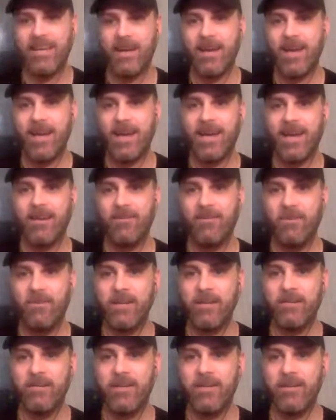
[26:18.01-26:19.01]

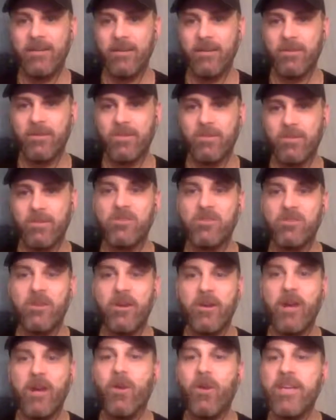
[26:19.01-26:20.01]
that was supposed to be
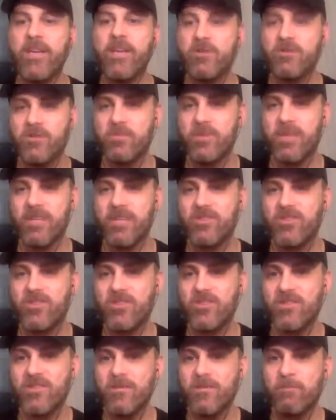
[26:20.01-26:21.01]
your NYU speech.